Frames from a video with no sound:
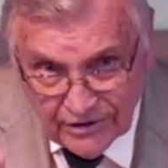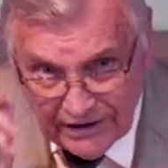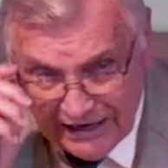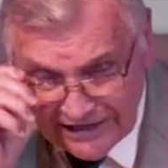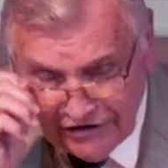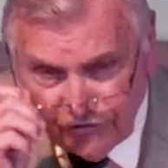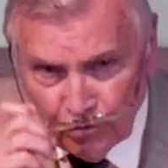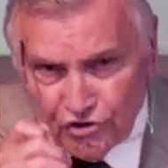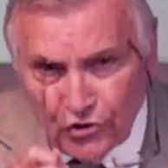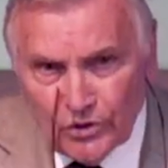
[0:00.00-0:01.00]
I give you a
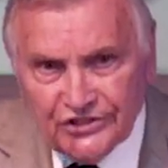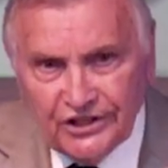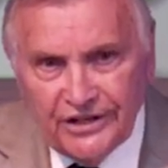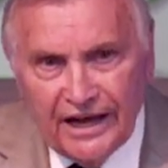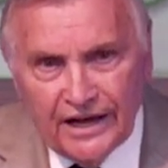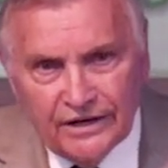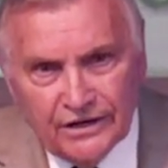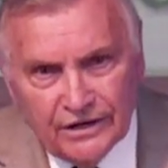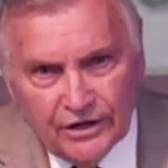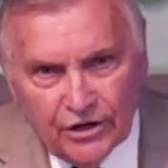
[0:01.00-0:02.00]
choice today.
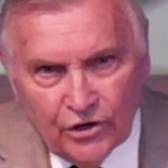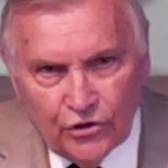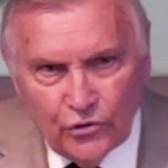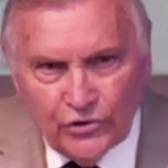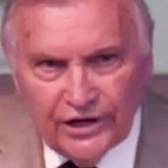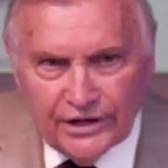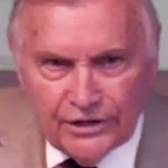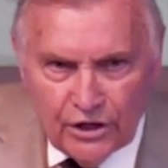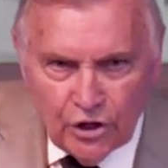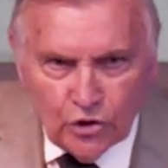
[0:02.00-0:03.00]
You
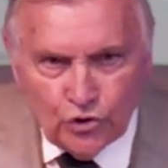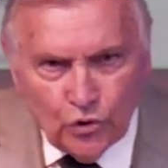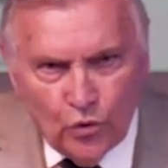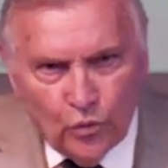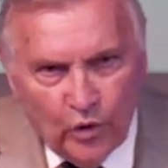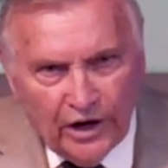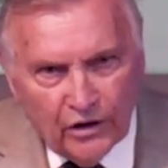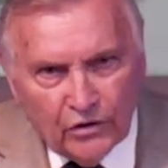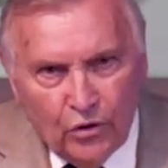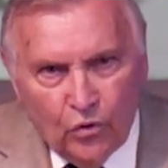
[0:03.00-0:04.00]
can do
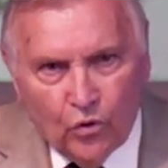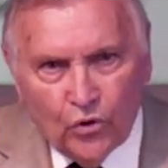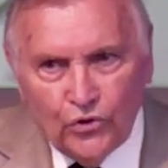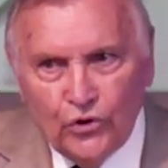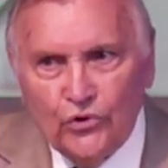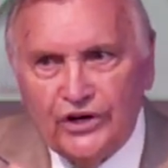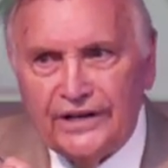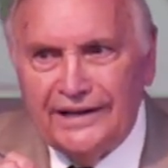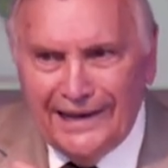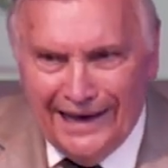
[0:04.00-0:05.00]
well or you
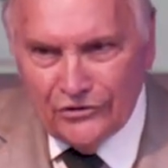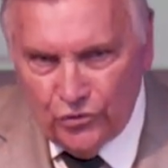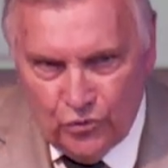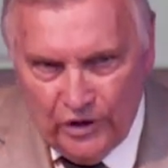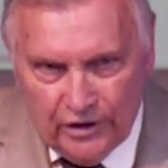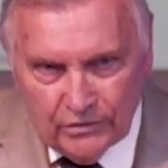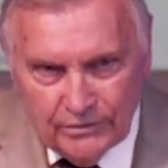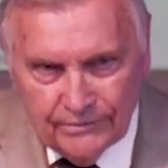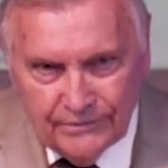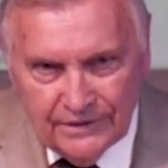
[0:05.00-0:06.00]
can not do well.
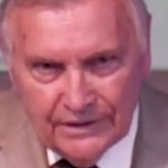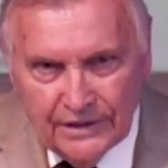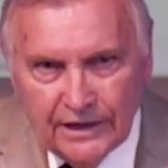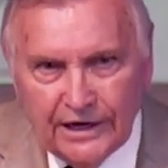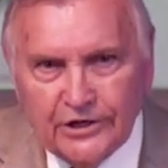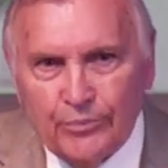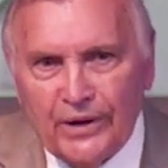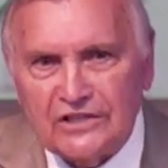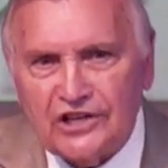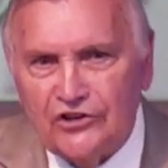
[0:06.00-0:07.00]
It
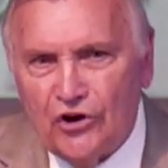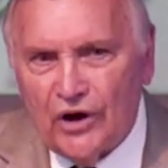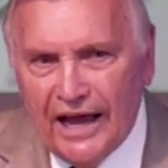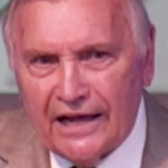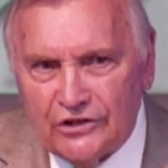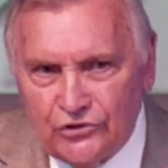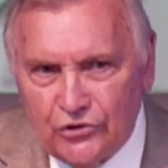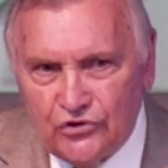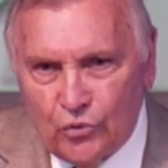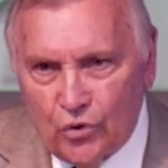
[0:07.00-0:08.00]
depends on your
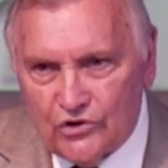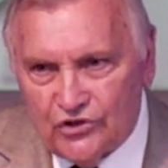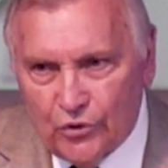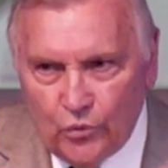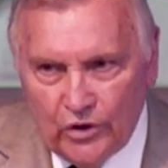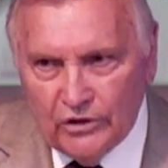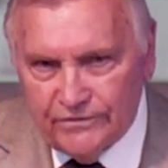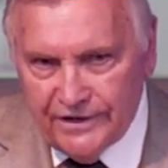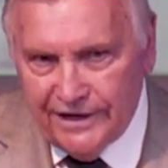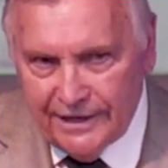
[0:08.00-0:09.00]
attitude towards the will of
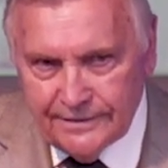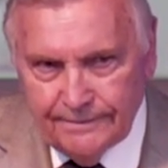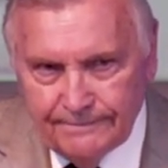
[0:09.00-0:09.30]
God.